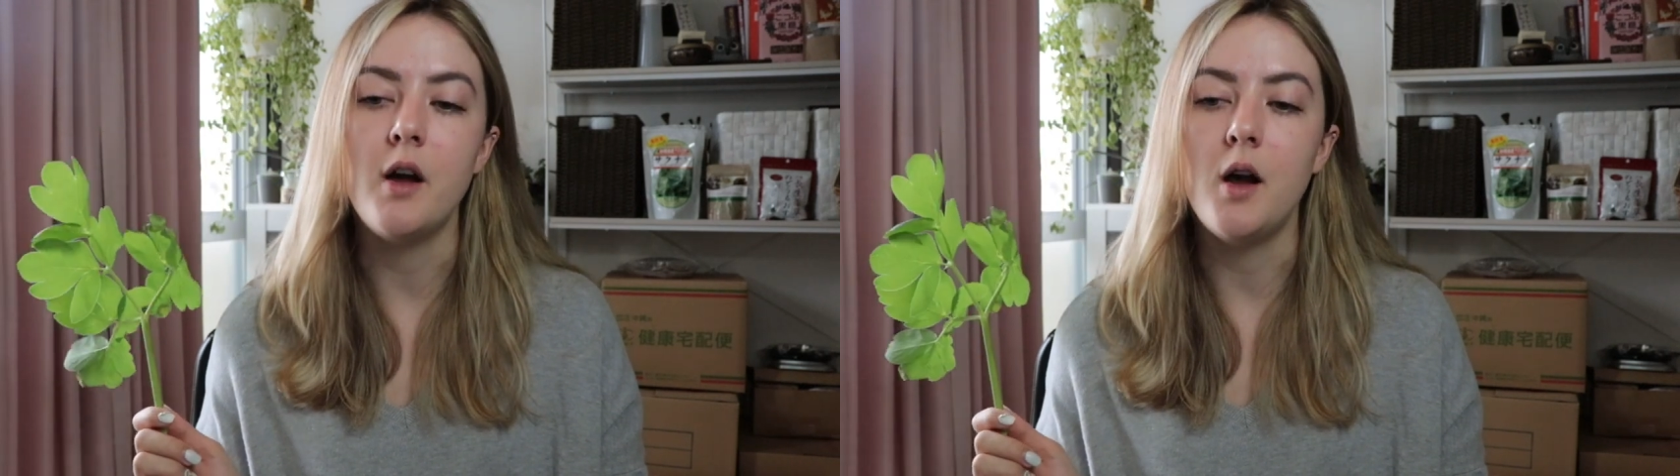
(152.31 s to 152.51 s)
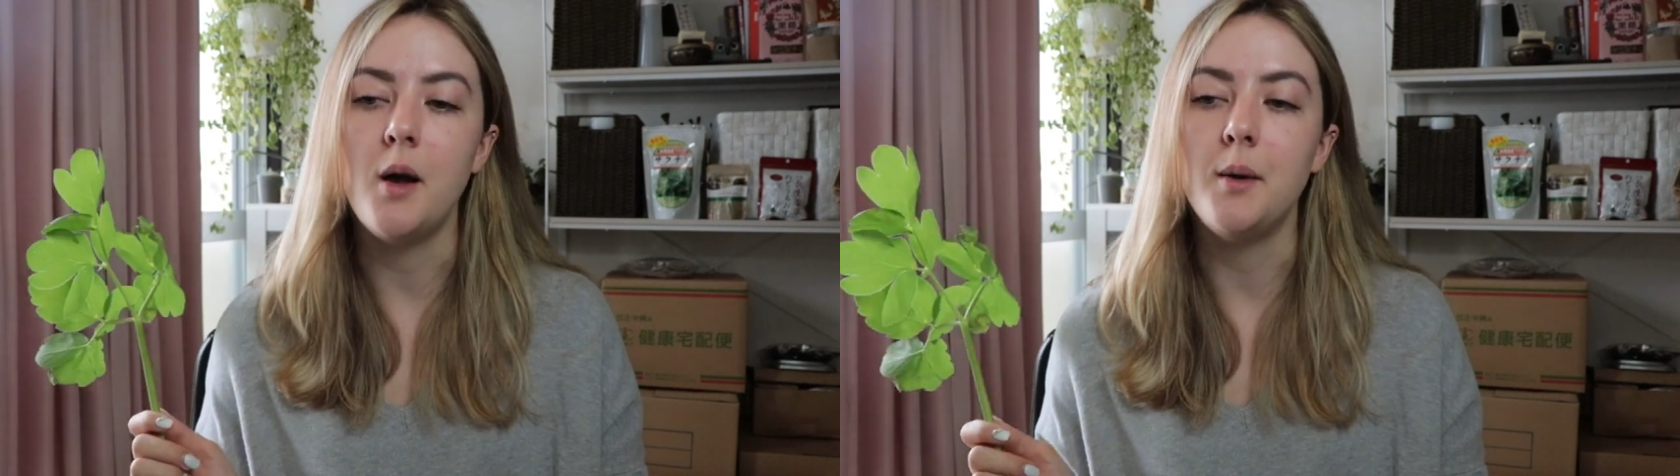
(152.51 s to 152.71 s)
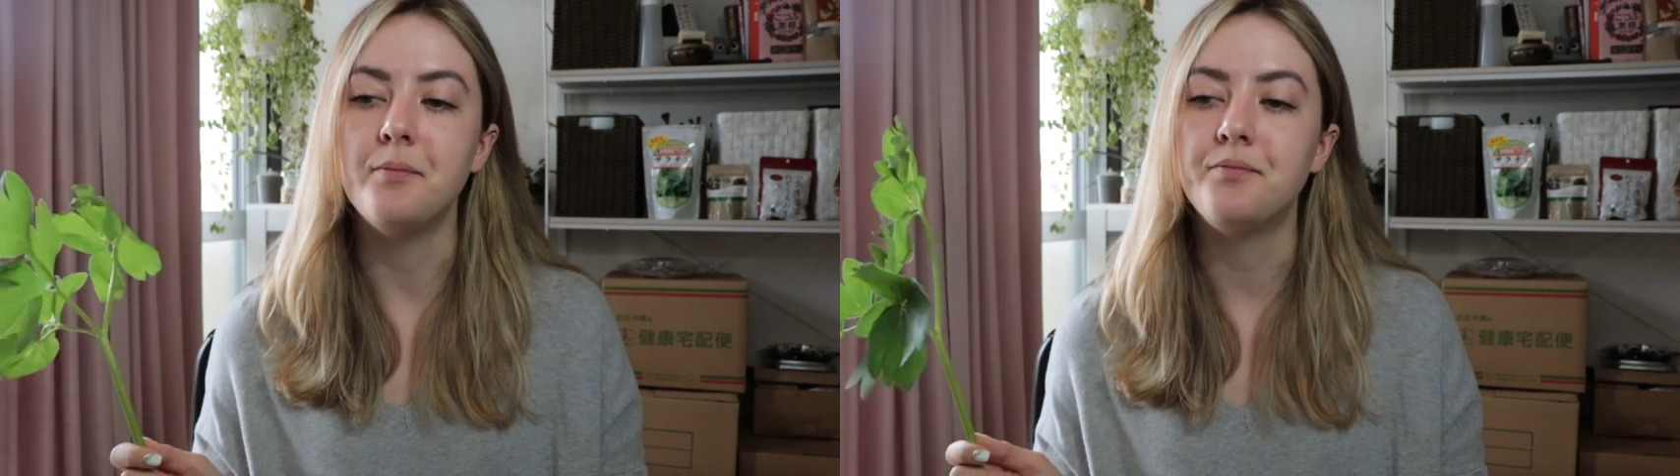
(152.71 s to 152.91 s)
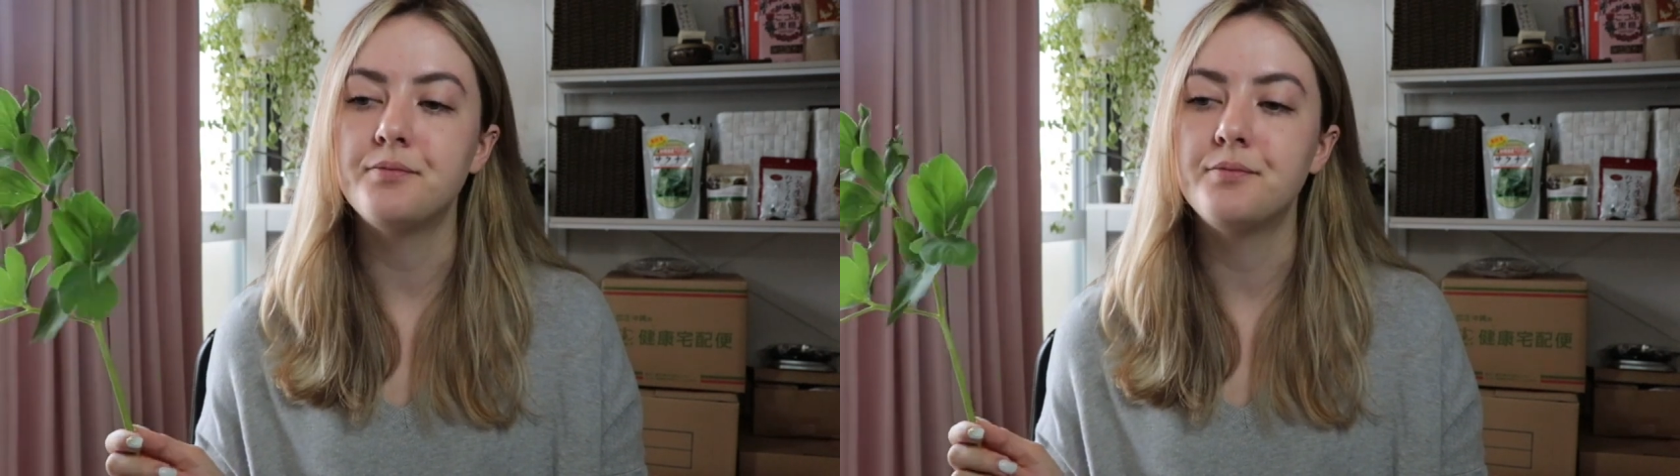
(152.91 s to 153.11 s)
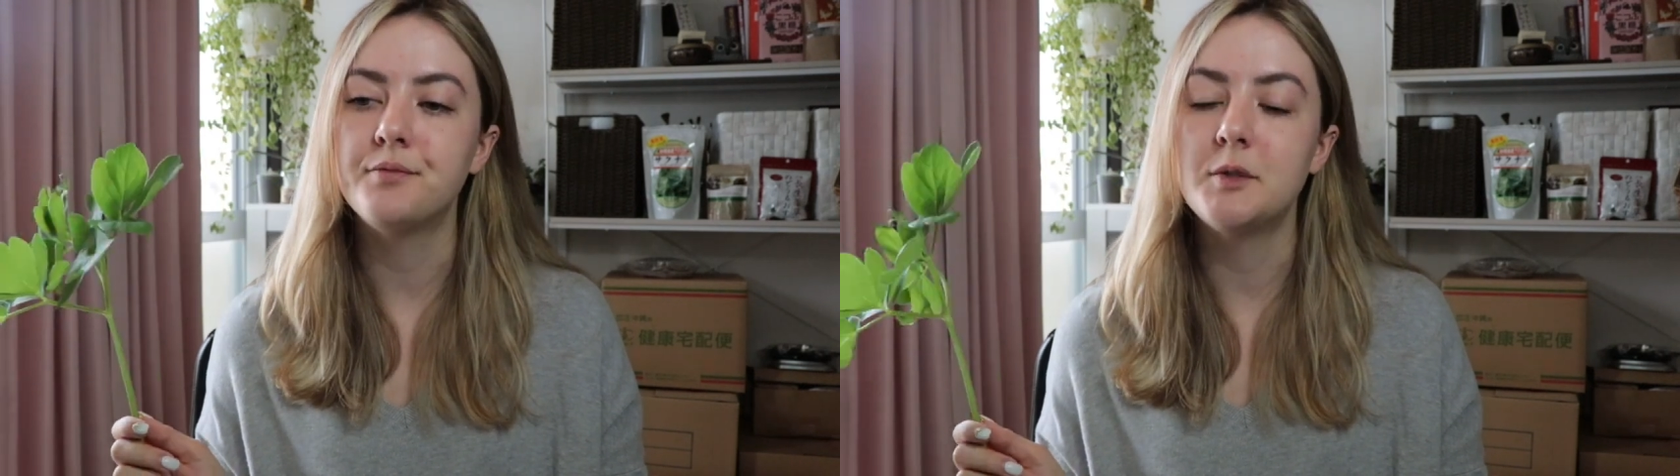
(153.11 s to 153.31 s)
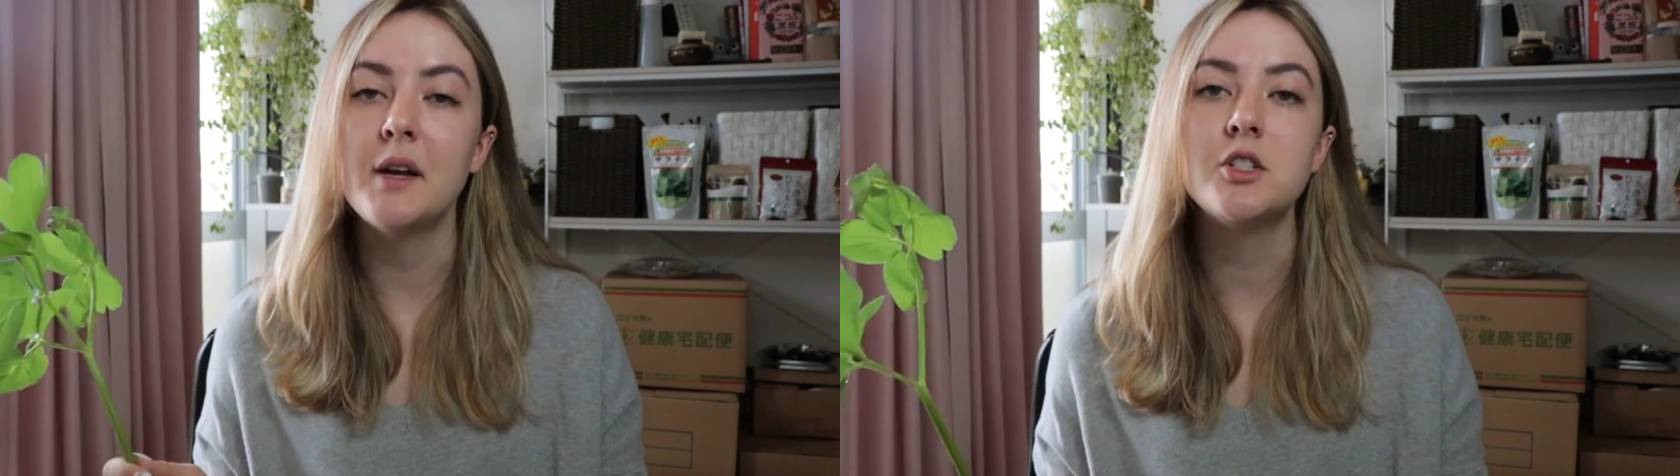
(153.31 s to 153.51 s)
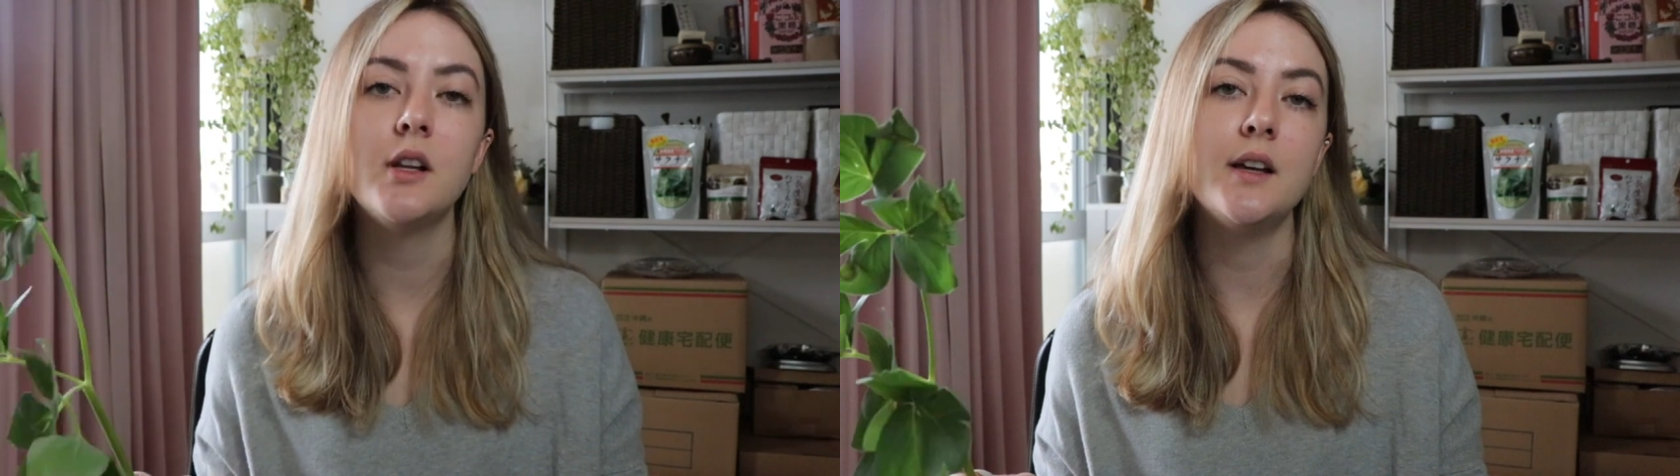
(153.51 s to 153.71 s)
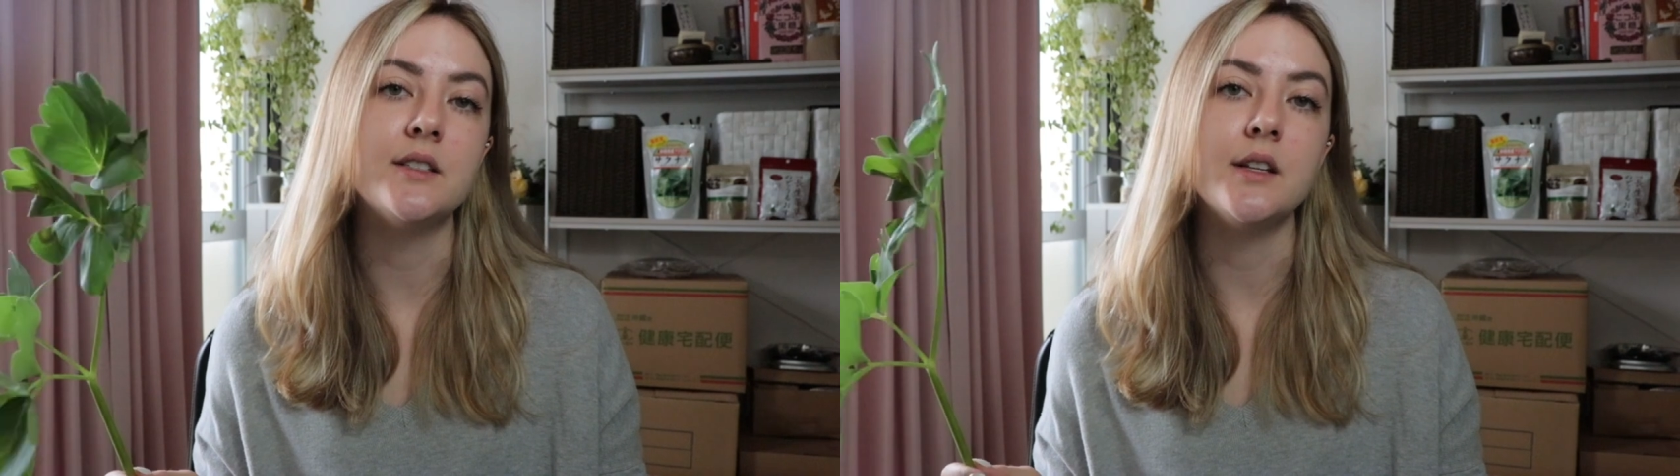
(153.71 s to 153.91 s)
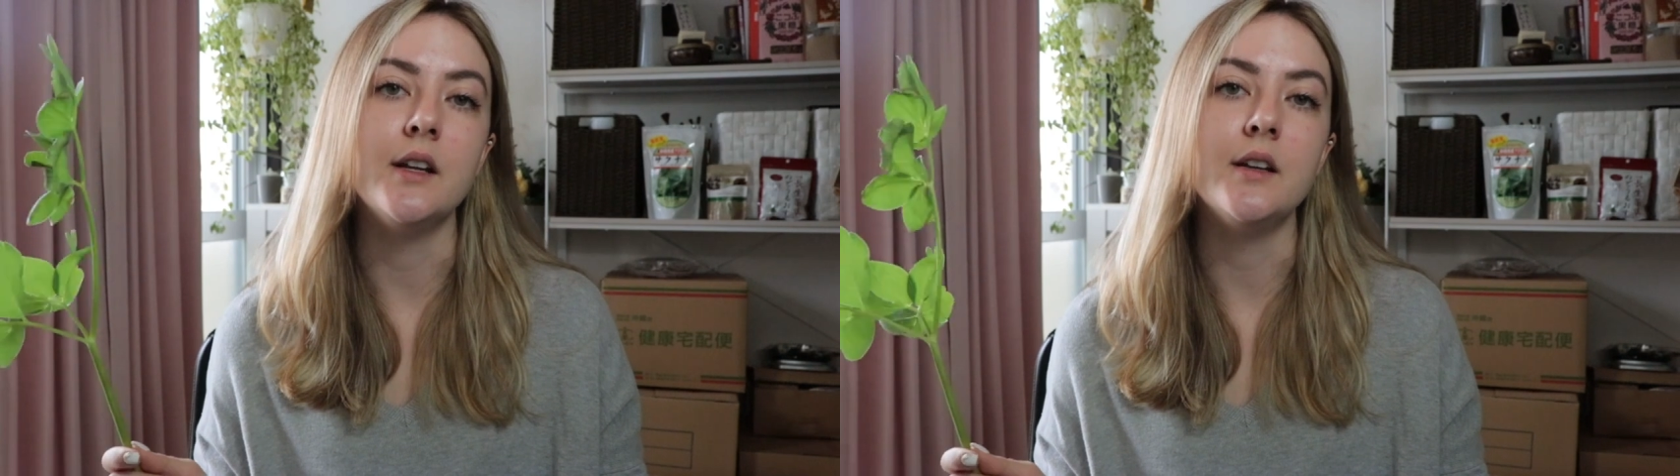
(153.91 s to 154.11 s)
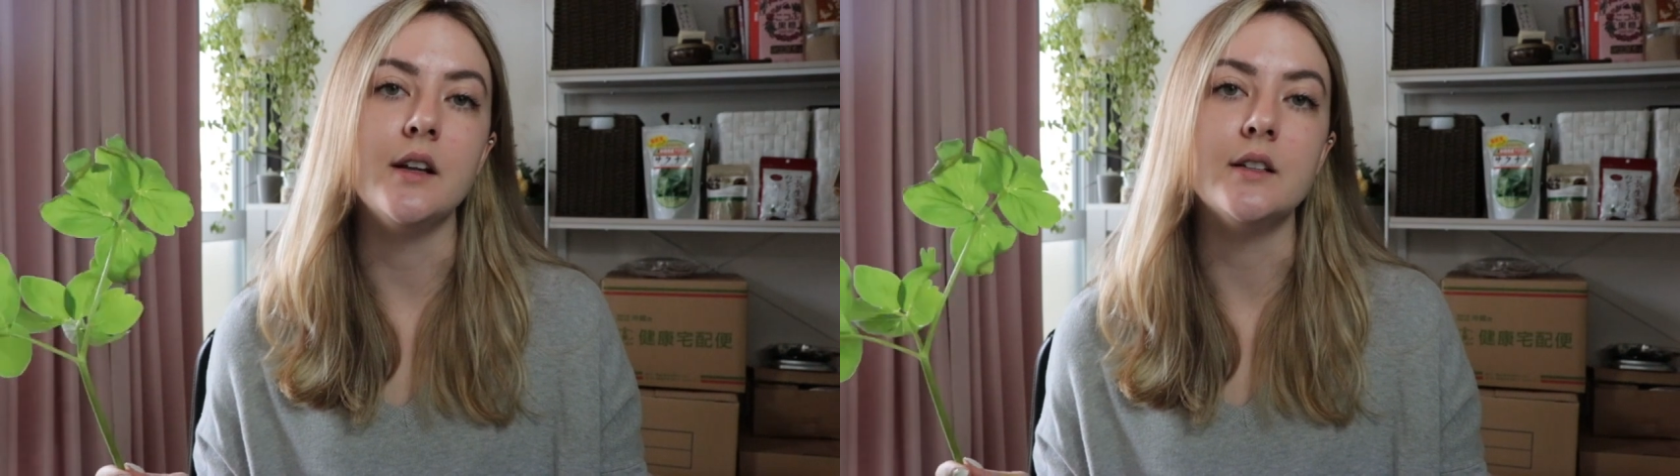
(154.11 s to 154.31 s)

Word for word: um, specialized in it.